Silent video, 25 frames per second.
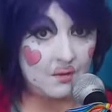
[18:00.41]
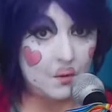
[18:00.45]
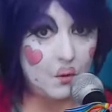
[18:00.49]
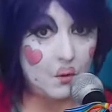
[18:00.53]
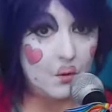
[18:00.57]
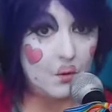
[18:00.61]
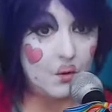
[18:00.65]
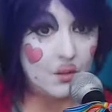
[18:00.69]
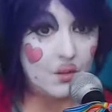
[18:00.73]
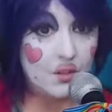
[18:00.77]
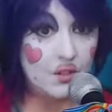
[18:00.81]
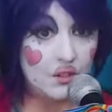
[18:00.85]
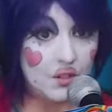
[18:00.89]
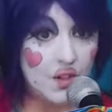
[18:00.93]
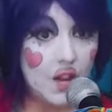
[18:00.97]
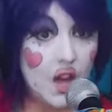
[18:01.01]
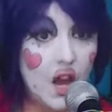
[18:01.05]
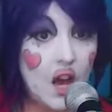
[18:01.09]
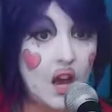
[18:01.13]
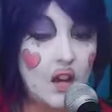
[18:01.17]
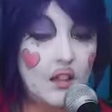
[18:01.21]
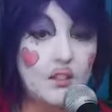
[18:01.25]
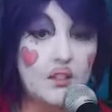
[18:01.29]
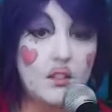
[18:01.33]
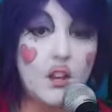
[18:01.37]
forced
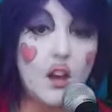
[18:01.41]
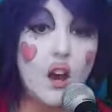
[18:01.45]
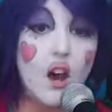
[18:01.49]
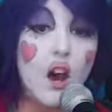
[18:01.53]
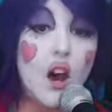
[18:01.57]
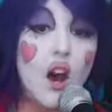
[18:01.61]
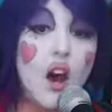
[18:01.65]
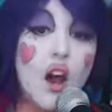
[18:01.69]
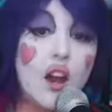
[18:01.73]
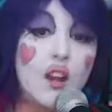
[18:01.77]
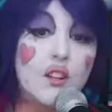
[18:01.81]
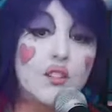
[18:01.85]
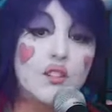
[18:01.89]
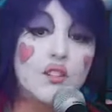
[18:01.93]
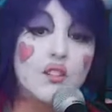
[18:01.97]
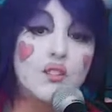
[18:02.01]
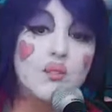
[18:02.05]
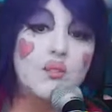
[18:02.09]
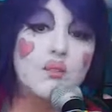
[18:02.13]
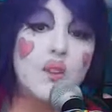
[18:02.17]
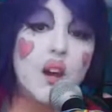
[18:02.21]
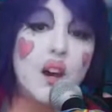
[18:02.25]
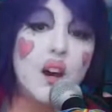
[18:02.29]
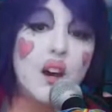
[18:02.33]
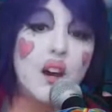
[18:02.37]
us hard to
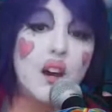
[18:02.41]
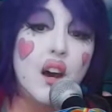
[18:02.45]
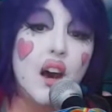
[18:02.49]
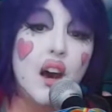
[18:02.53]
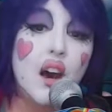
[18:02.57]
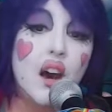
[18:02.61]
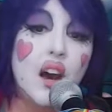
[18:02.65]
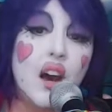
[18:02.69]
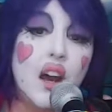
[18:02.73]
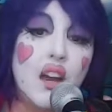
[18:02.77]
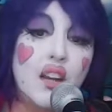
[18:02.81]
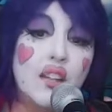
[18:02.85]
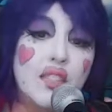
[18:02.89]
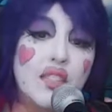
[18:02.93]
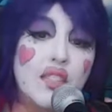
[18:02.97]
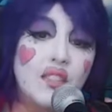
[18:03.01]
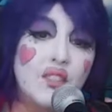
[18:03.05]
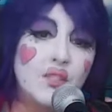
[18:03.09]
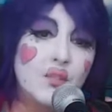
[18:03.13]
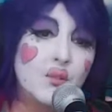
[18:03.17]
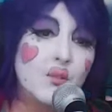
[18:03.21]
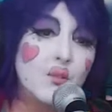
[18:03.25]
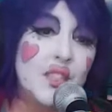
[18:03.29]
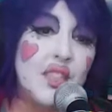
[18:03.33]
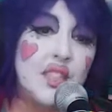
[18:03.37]
our
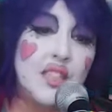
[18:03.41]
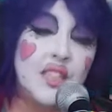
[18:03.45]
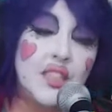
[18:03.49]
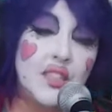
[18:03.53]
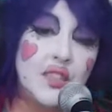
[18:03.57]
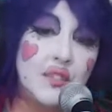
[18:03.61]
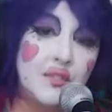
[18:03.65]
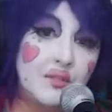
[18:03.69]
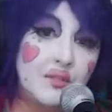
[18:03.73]
knees, we